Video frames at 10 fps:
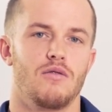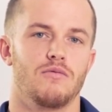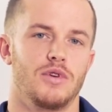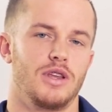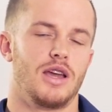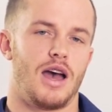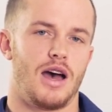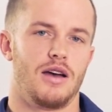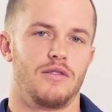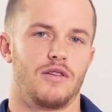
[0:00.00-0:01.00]
really
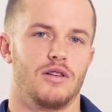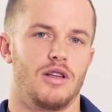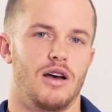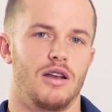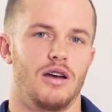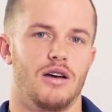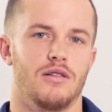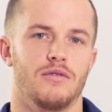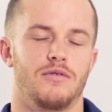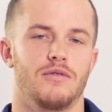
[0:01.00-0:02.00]
adds a lot
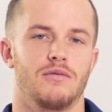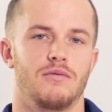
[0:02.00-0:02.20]
of